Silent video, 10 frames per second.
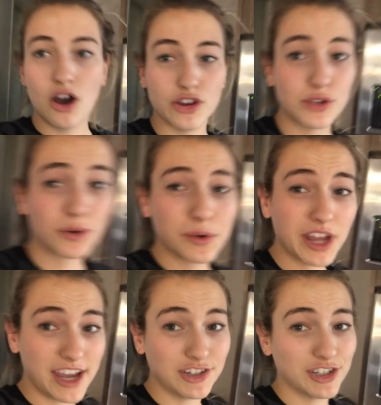Also, we're going
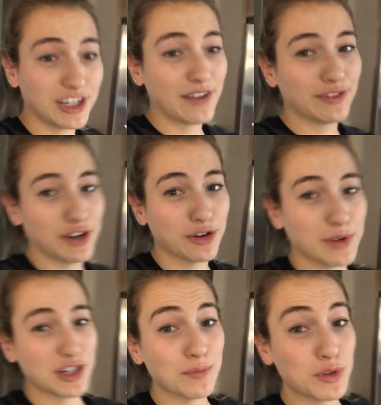to Asian tonight for dinner,
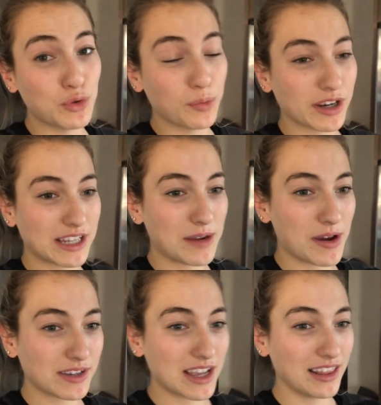which I'm super excited
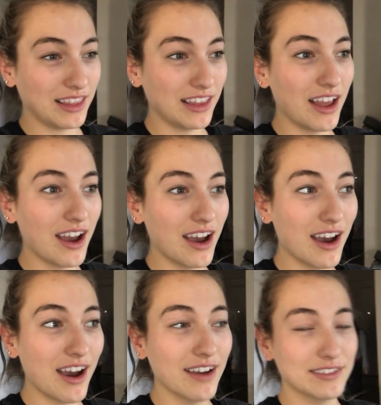about because I
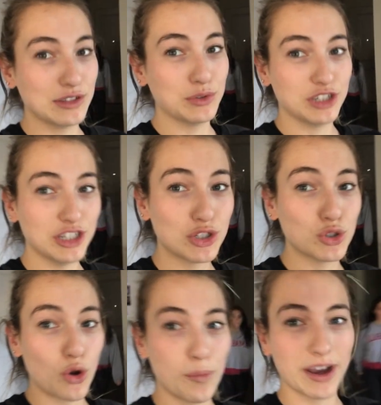love sushi
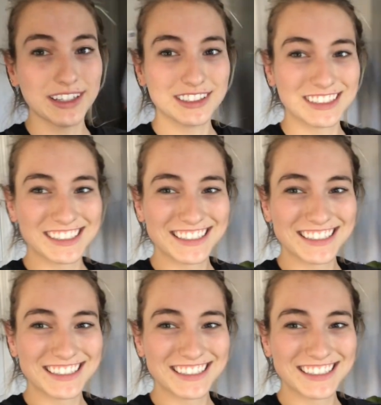so much.